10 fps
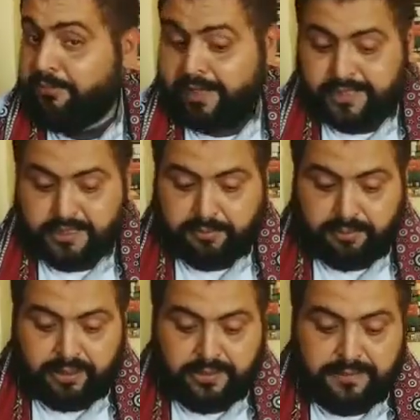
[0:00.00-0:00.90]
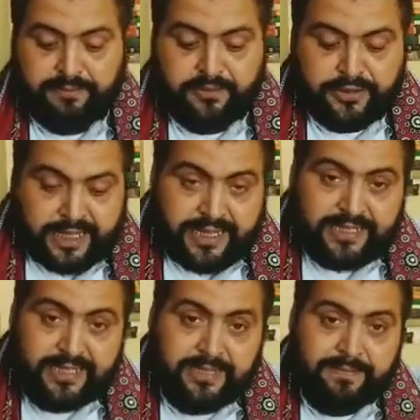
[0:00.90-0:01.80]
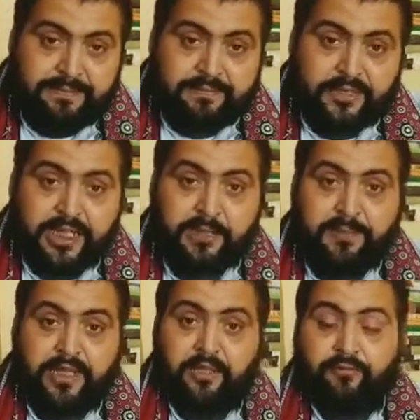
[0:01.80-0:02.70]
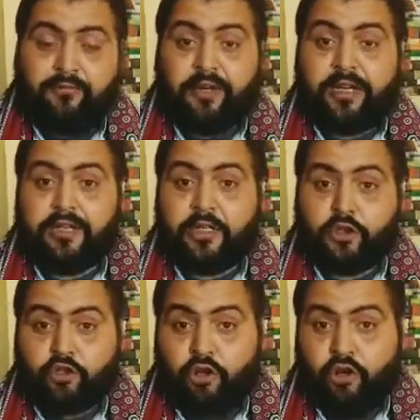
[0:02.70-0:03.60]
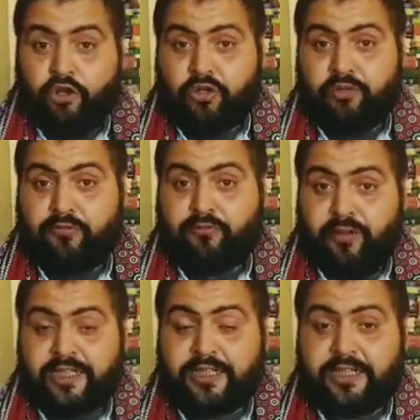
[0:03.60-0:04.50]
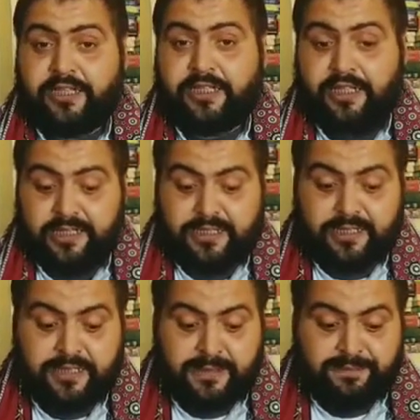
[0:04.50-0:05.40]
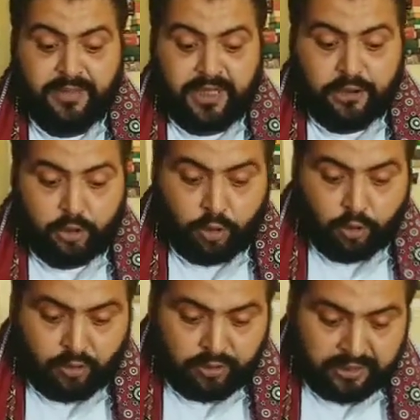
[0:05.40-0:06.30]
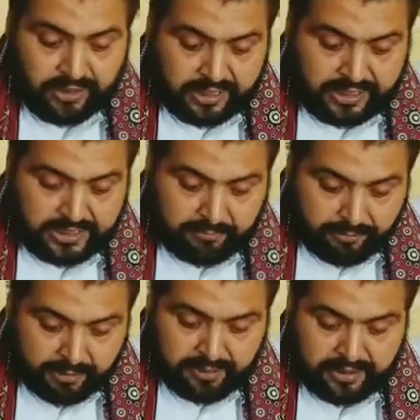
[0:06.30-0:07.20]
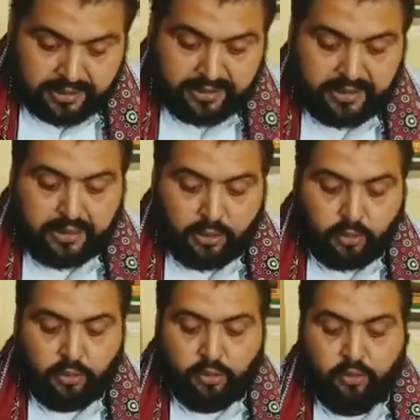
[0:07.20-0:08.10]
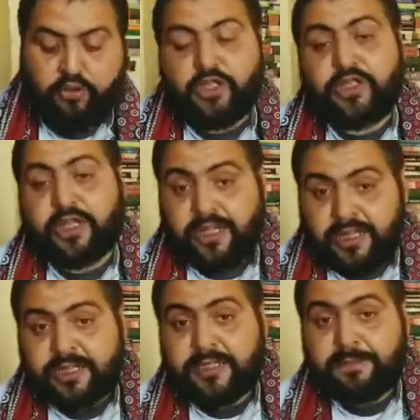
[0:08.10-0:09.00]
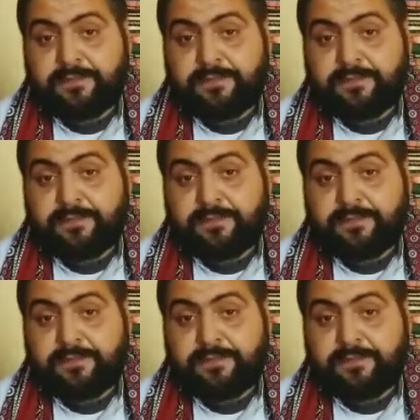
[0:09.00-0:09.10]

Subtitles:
For example, Tess, despite of her strong faith and courages, are shown as a feminine who loses courage.